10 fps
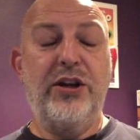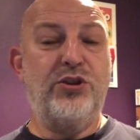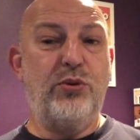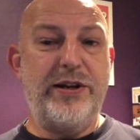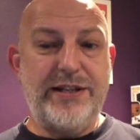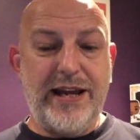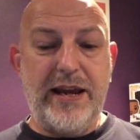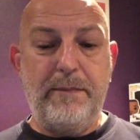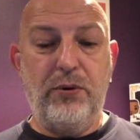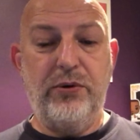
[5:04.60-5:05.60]

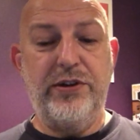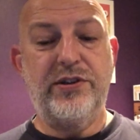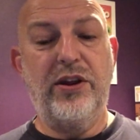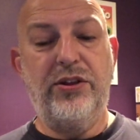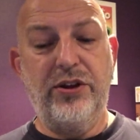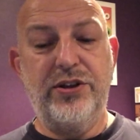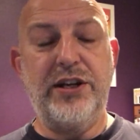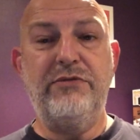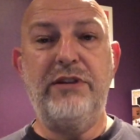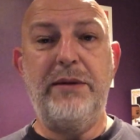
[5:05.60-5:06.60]
28 points,
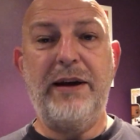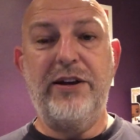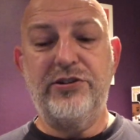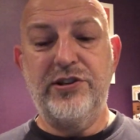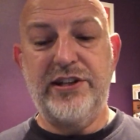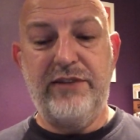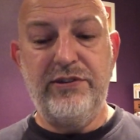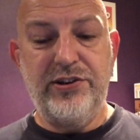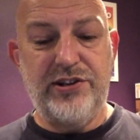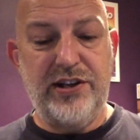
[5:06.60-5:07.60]
13 rebounds and 7
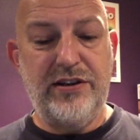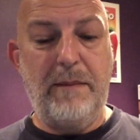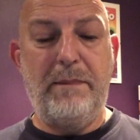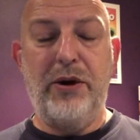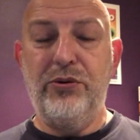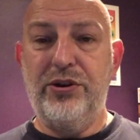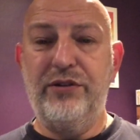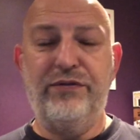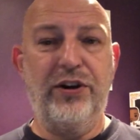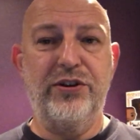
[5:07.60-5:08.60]
assists. Both
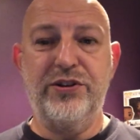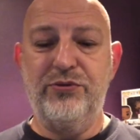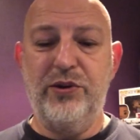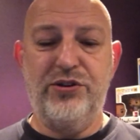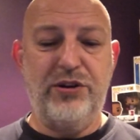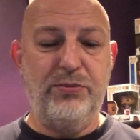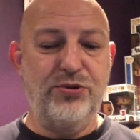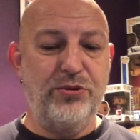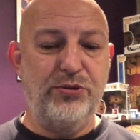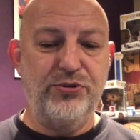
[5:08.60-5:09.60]
had flirted with triple
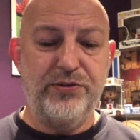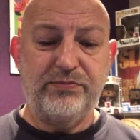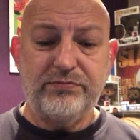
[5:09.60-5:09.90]
doubles.